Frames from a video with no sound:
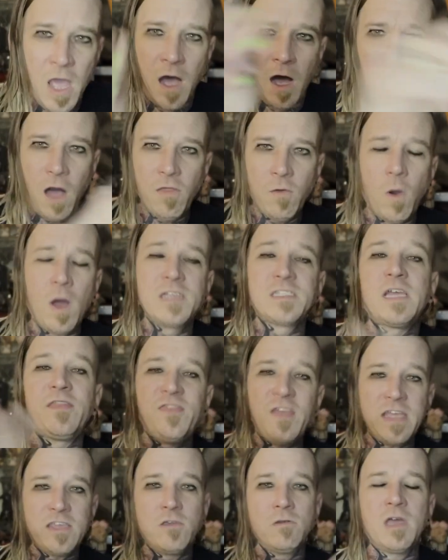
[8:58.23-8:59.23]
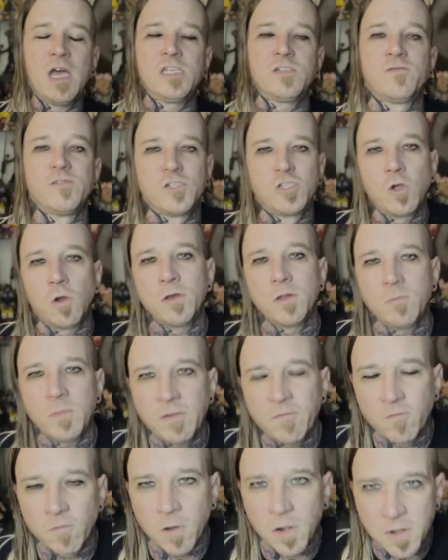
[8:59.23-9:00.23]
Otherwise, I thank you guys for joining me
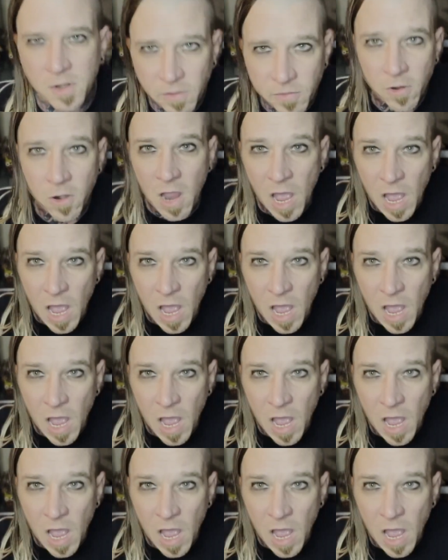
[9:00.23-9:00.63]
for another